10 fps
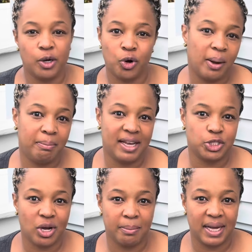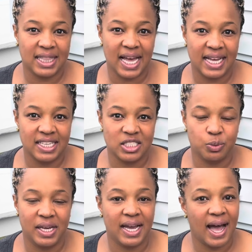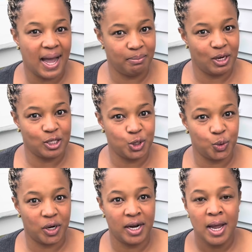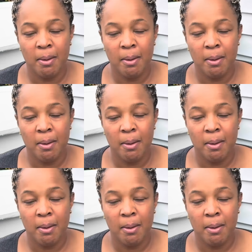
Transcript: or I may try my thigh this week. I'm not sure.